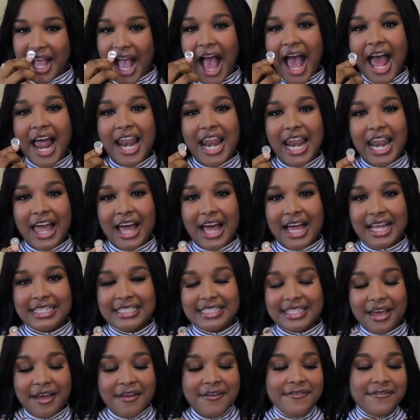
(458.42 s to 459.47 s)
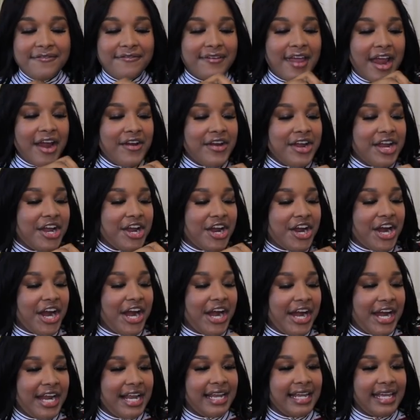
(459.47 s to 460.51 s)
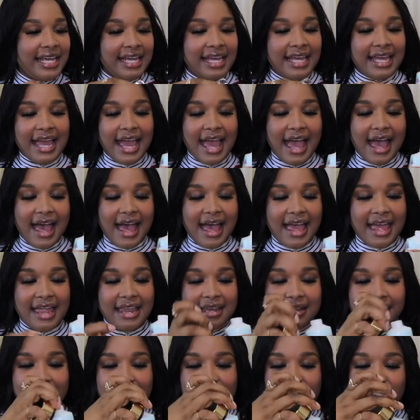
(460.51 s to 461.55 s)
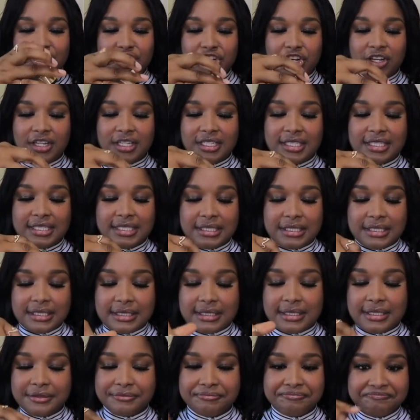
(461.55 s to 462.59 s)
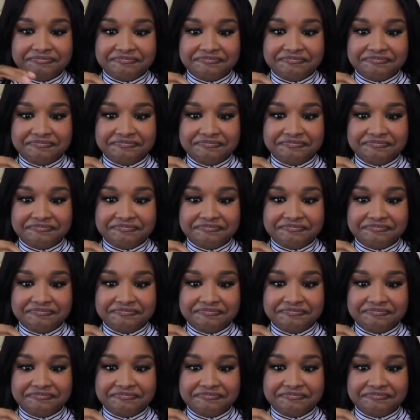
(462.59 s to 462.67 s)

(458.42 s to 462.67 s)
a lot. Very girly and just